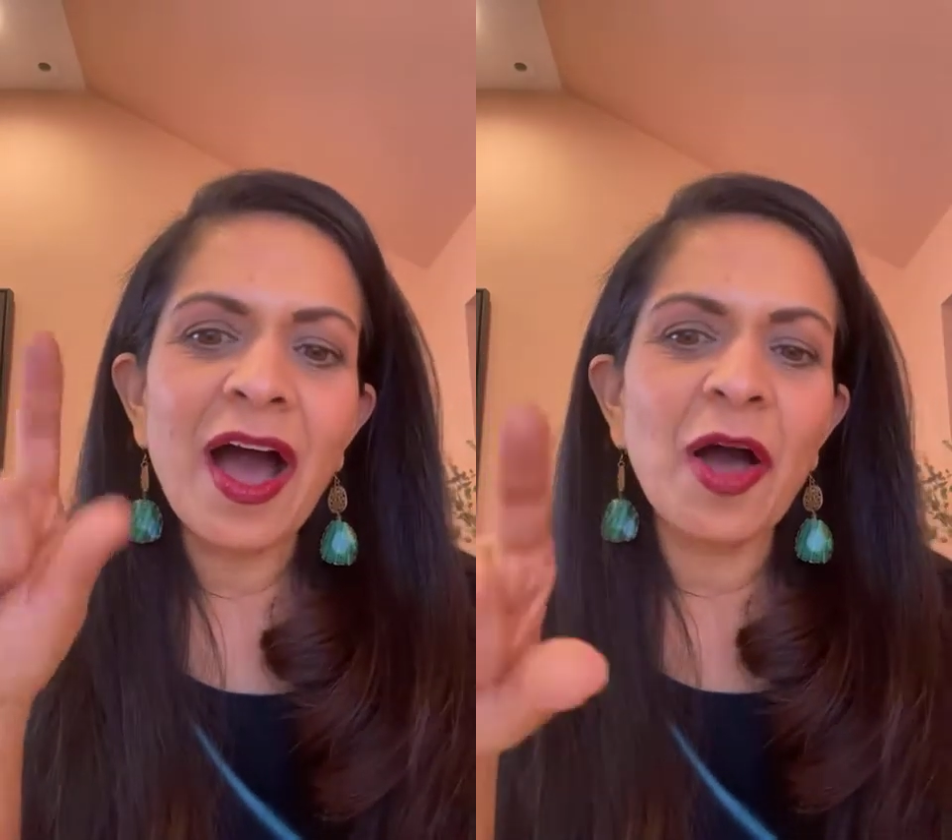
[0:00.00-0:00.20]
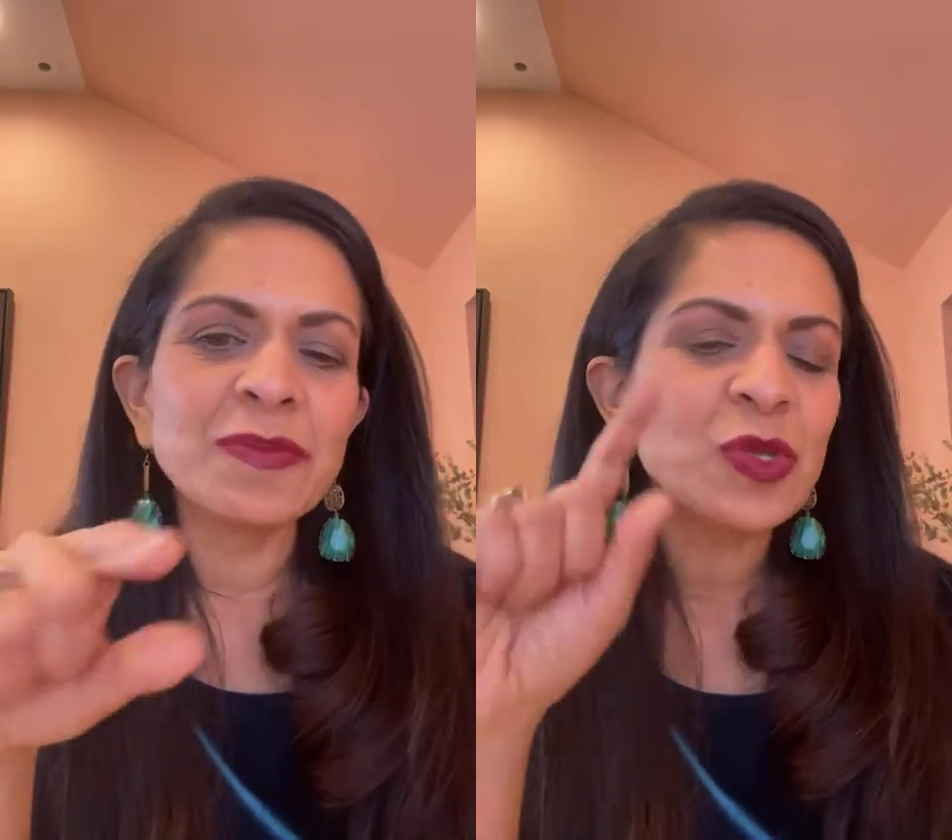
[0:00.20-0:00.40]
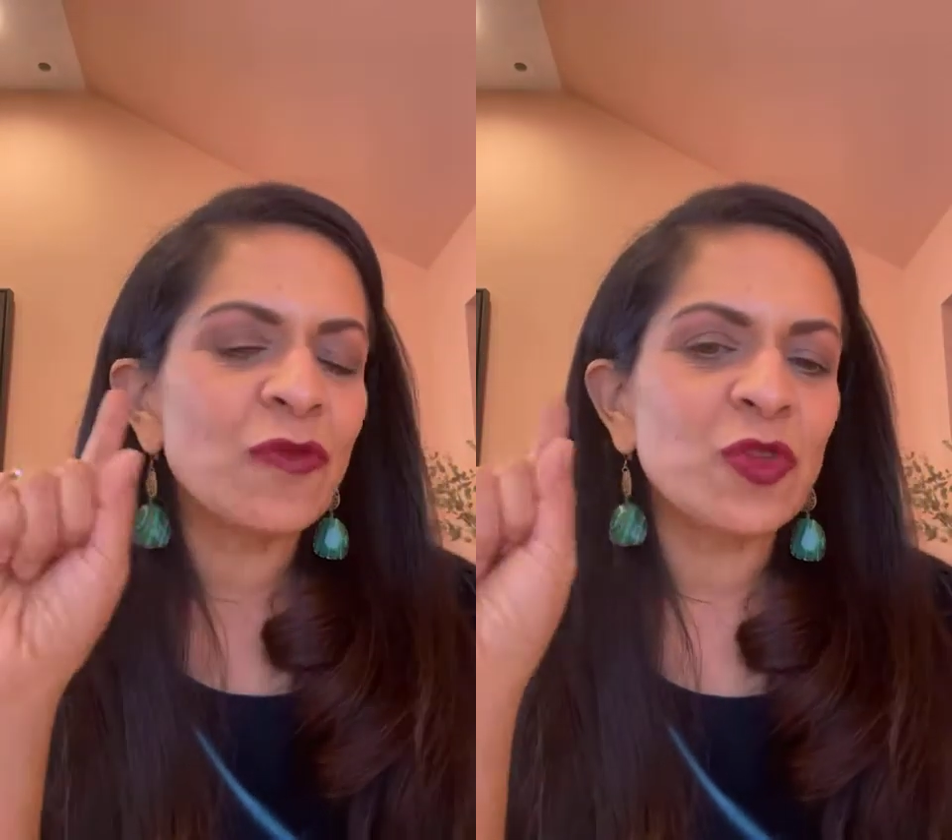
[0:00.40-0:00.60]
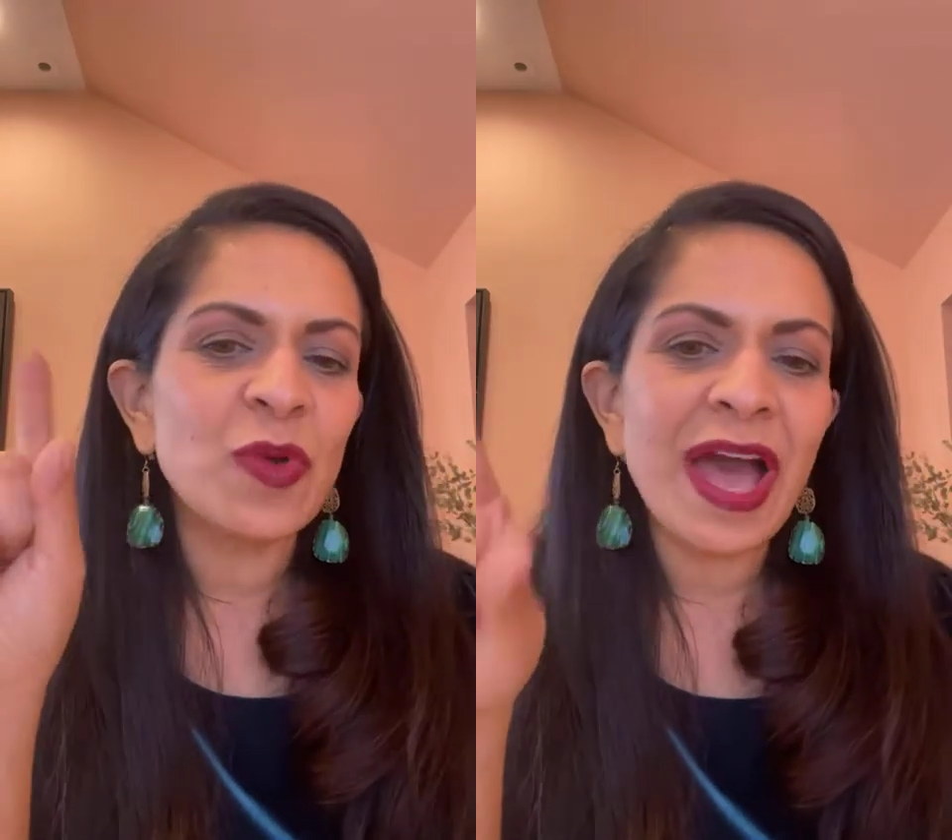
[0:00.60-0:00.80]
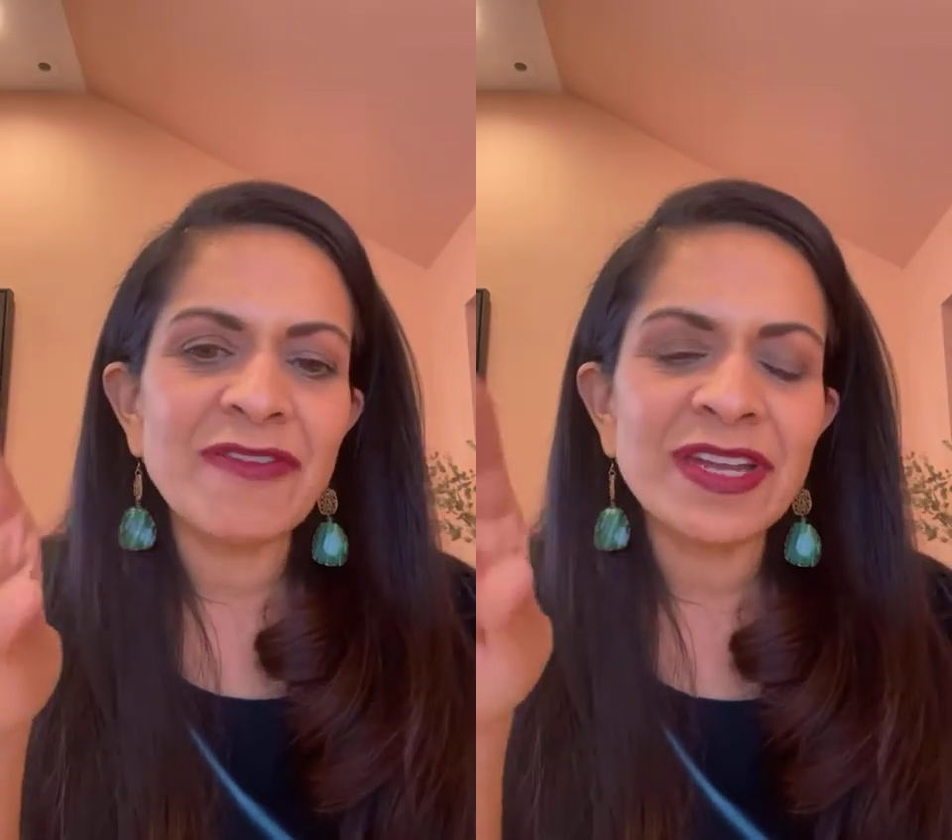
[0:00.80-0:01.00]
So if you
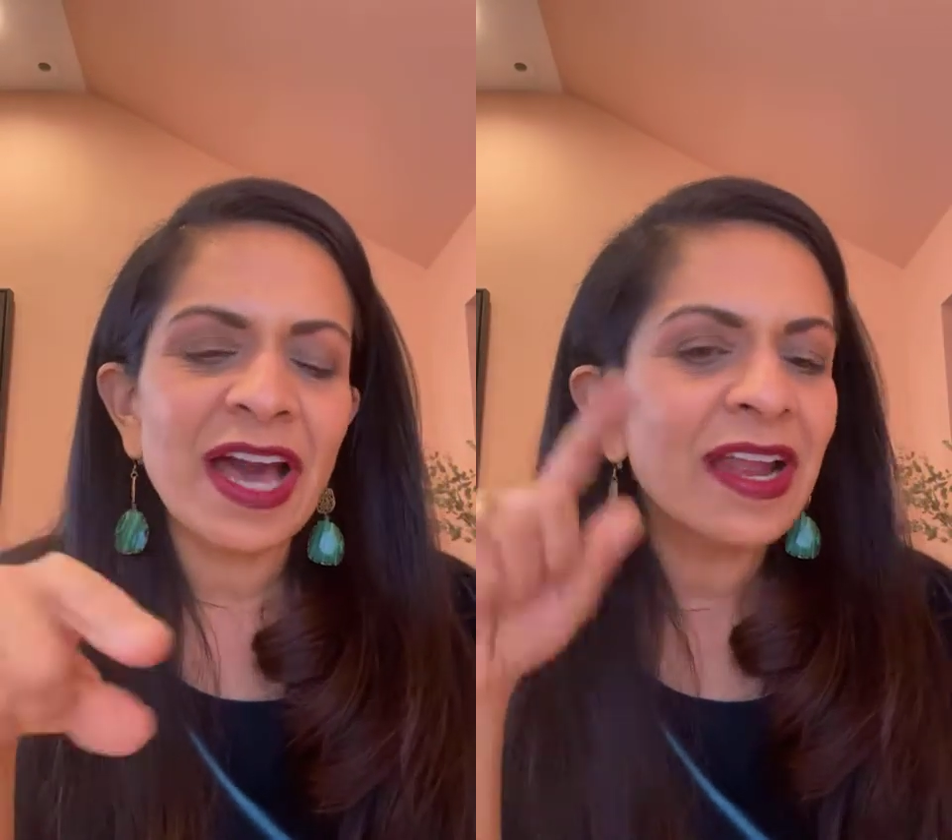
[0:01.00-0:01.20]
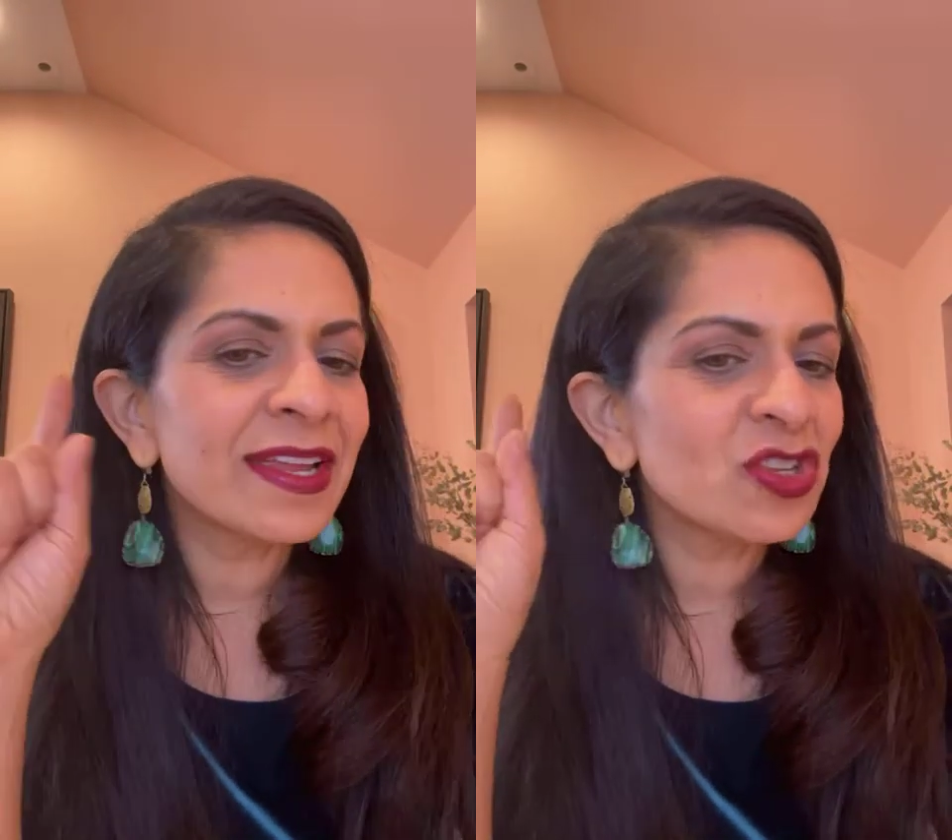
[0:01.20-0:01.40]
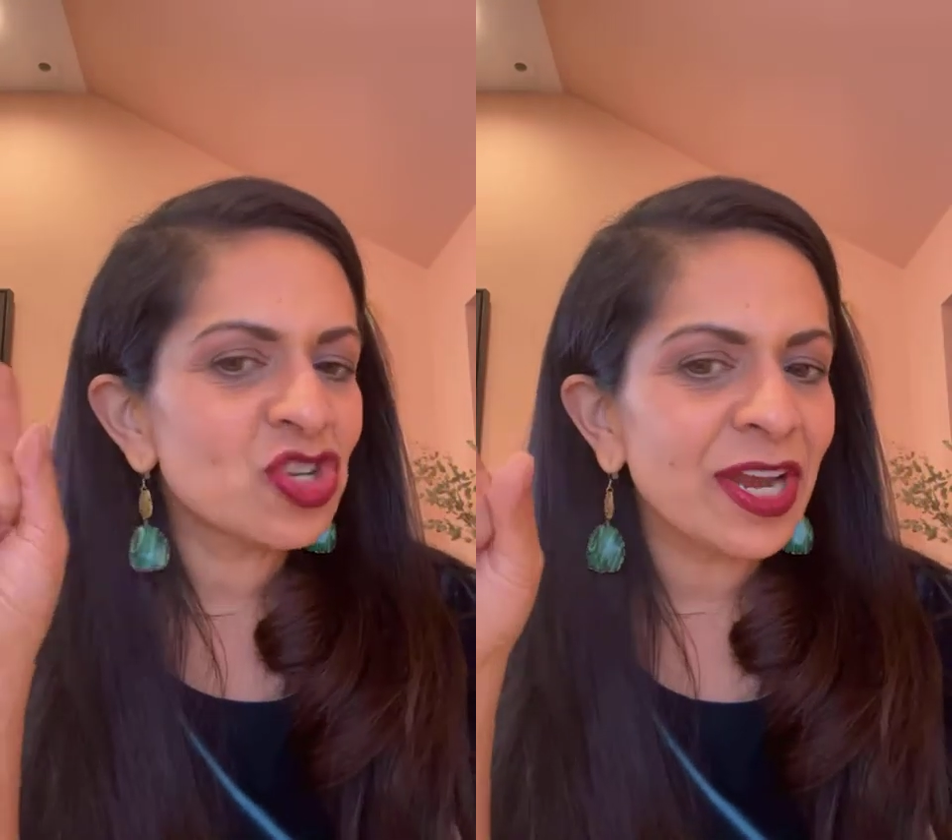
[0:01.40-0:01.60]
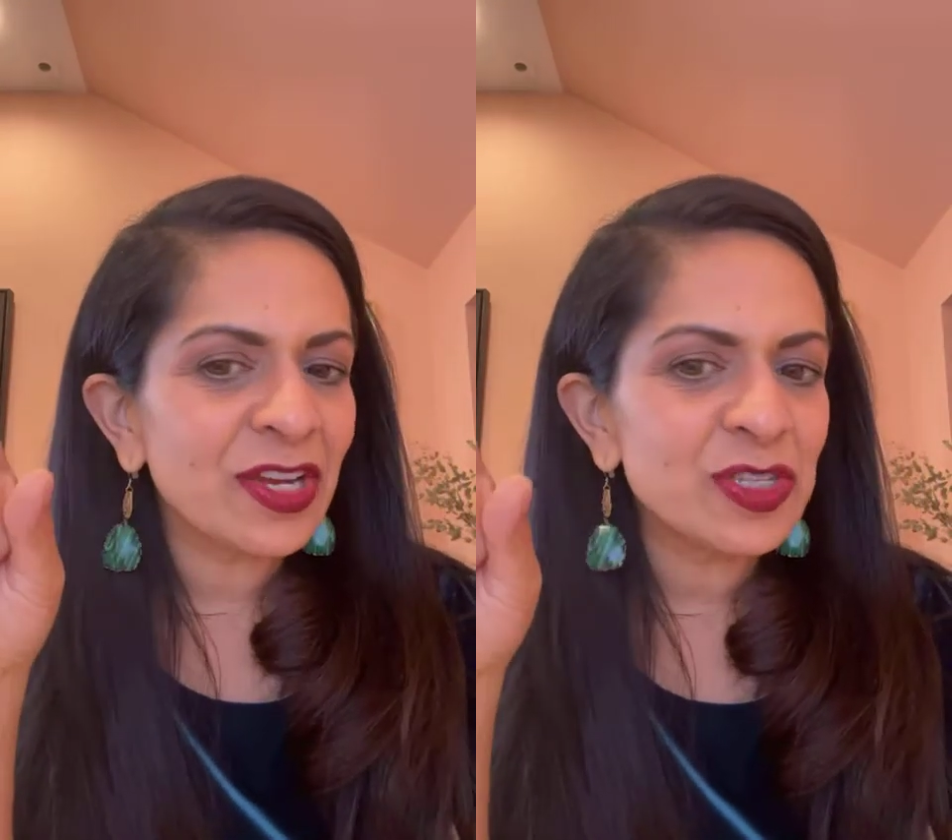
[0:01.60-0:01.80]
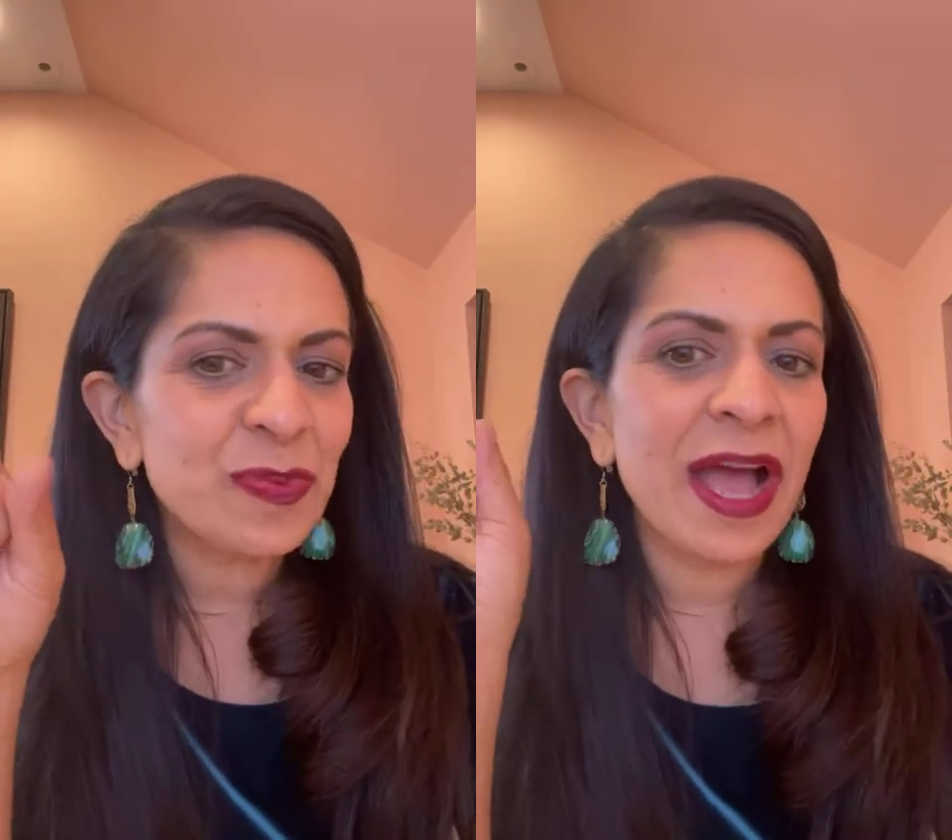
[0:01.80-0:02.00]
haven't gotten it, check your
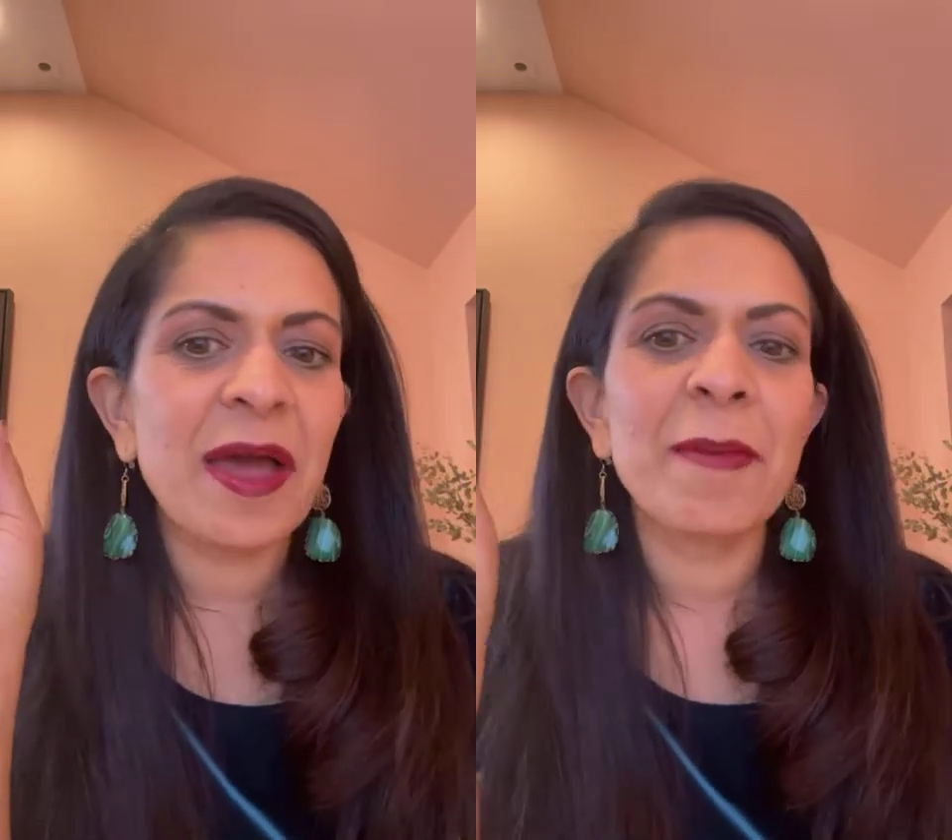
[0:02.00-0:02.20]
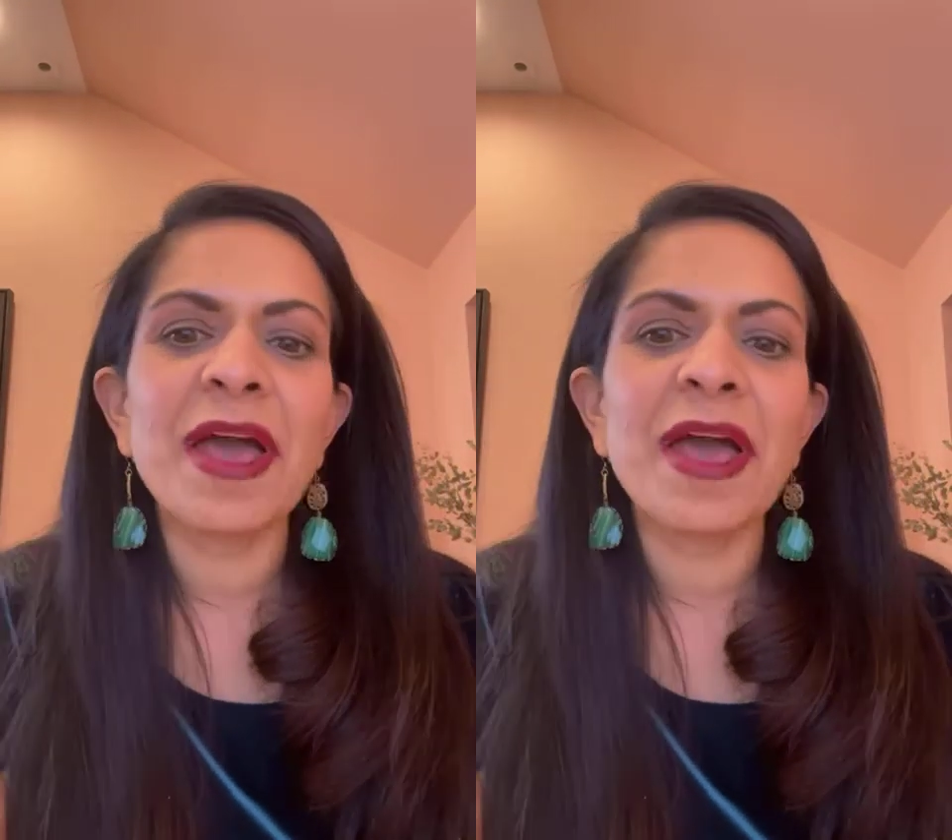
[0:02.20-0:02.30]
spam.